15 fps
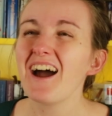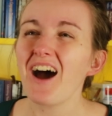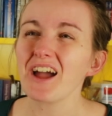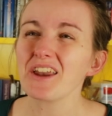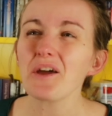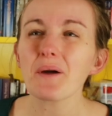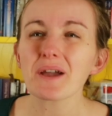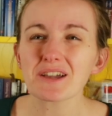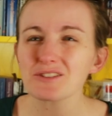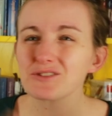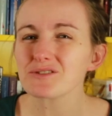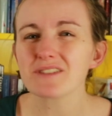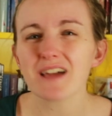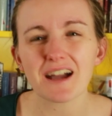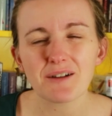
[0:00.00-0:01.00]
I know I could
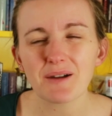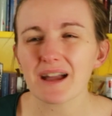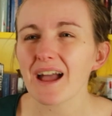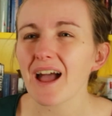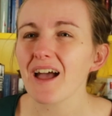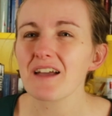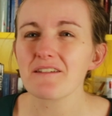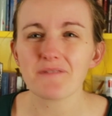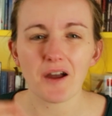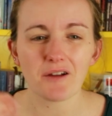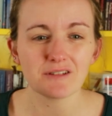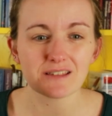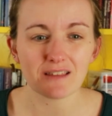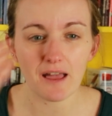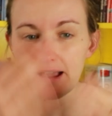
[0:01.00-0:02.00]
do that quicker if I
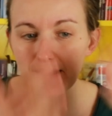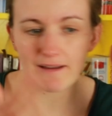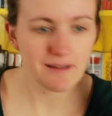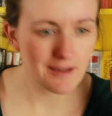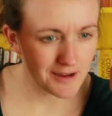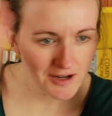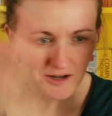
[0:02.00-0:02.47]
was like